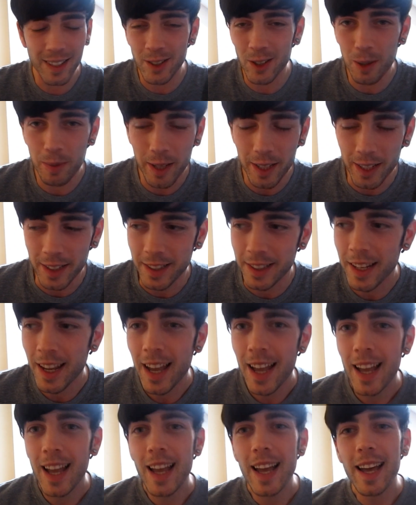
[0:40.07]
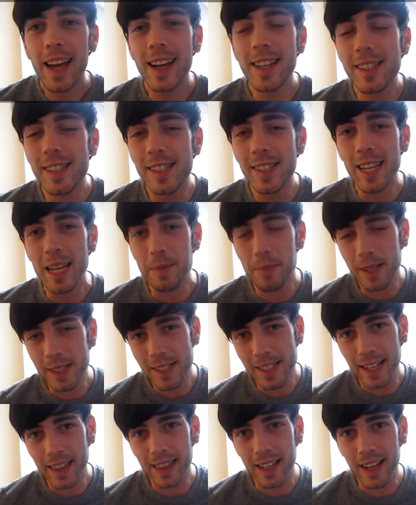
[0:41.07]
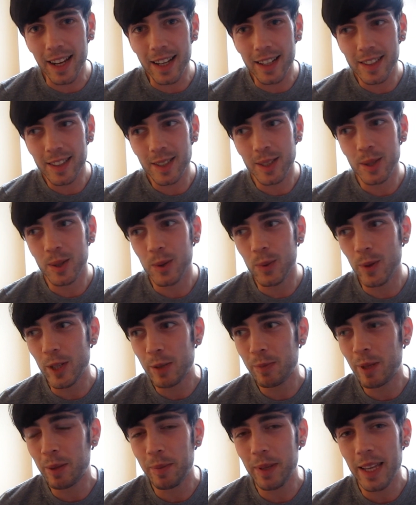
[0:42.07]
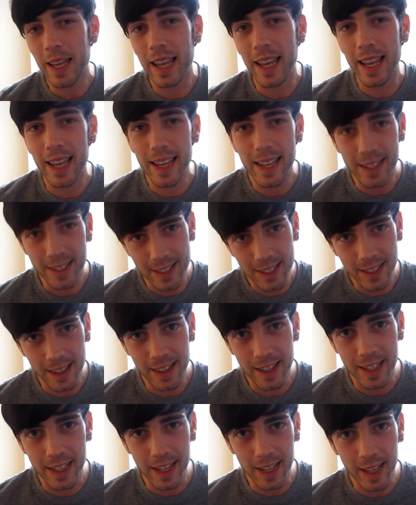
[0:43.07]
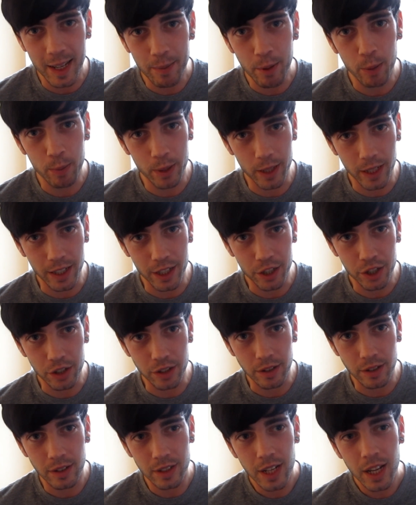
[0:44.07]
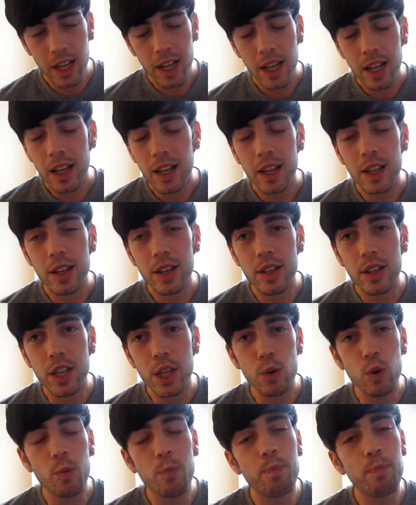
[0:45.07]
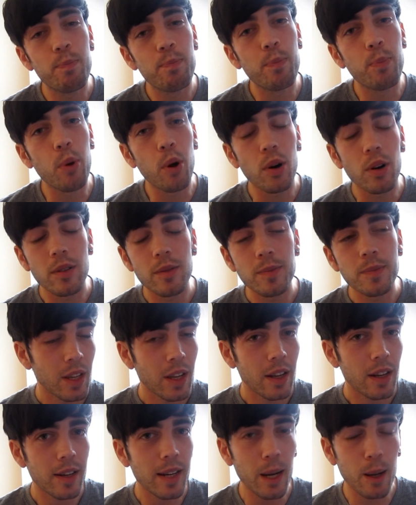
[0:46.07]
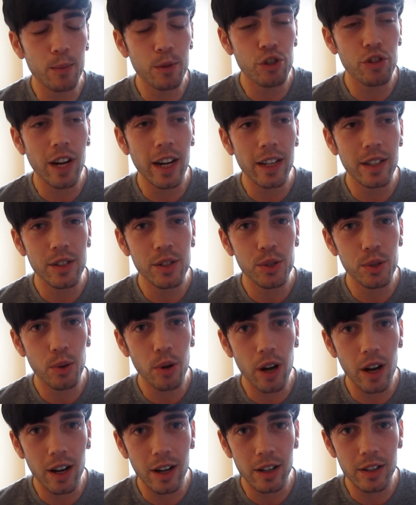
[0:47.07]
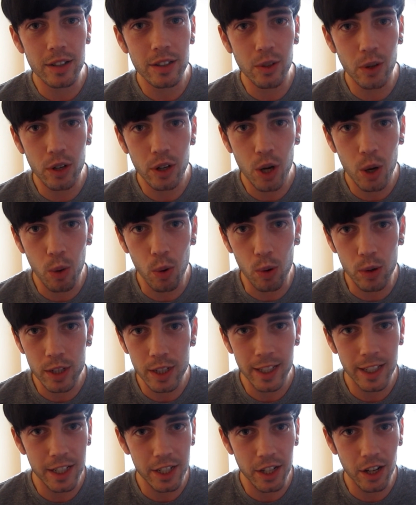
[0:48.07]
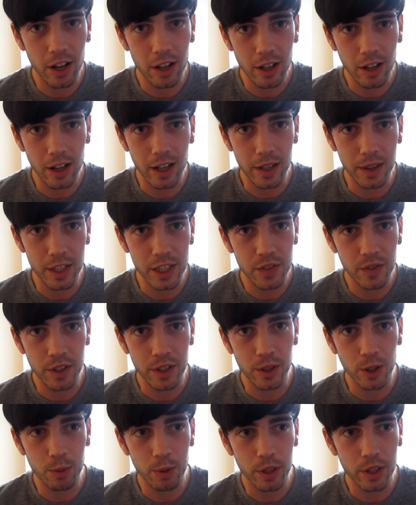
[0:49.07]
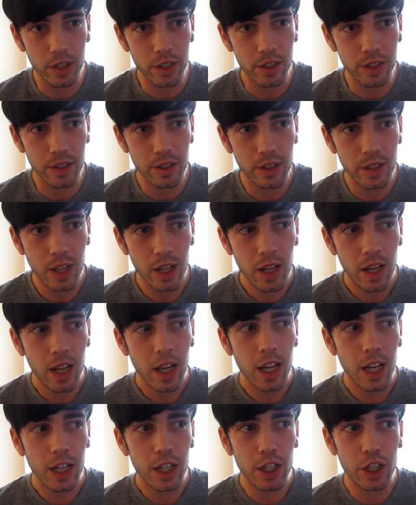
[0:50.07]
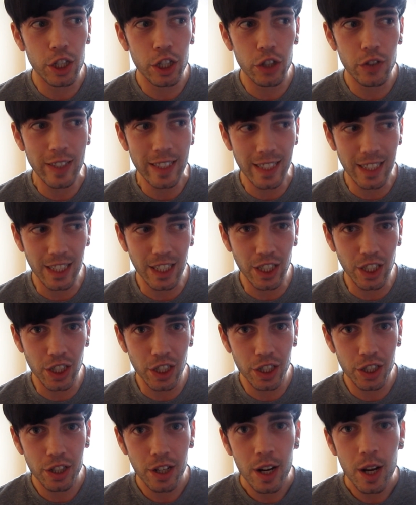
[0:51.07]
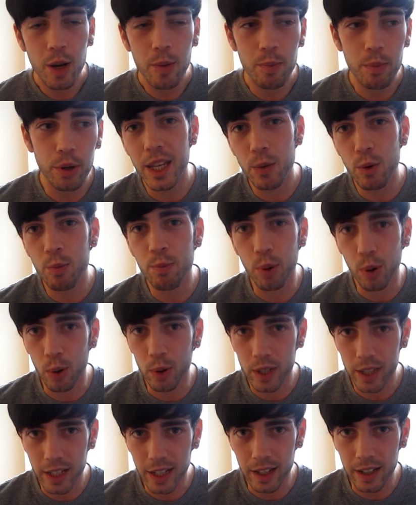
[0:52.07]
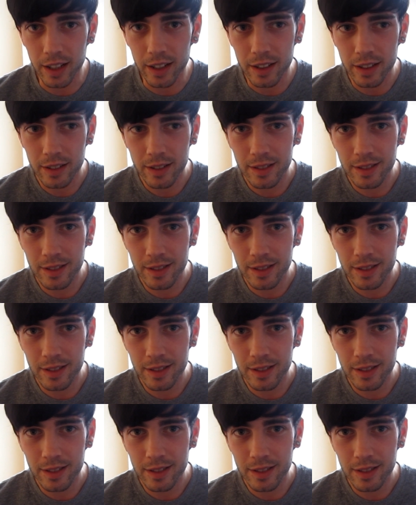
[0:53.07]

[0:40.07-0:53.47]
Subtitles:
No, I'm kidding. It's statements like that which make me hate the gay population. You were but. Now, I'm trying so hard not to quote Lady Gaga in this video because cringe, but you were born gay.